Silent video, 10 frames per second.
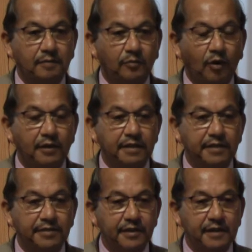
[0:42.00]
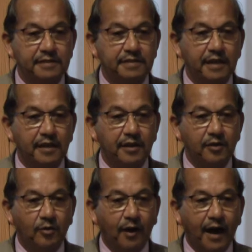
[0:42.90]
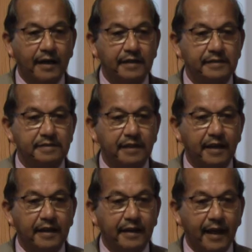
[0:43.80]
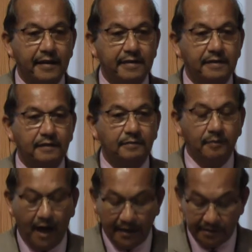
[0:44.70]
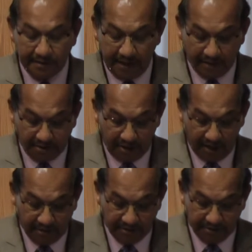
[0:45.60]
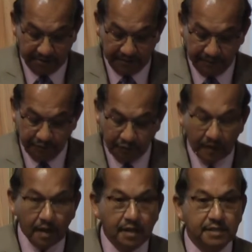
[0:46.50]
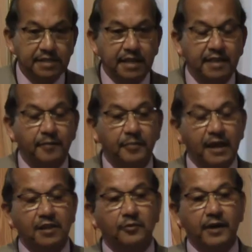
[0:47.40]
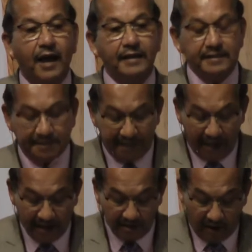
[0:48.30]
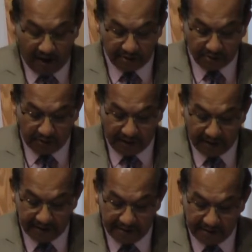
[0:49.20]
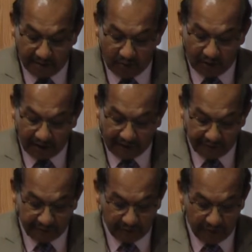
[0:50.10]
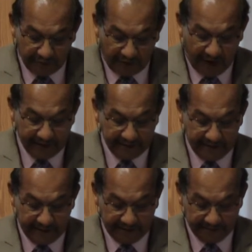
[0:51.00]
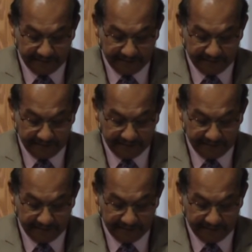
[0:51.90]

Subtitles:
Maundy Thursday requires a radical mindset change. See, the better we understand God's word, the more comfort we find in it.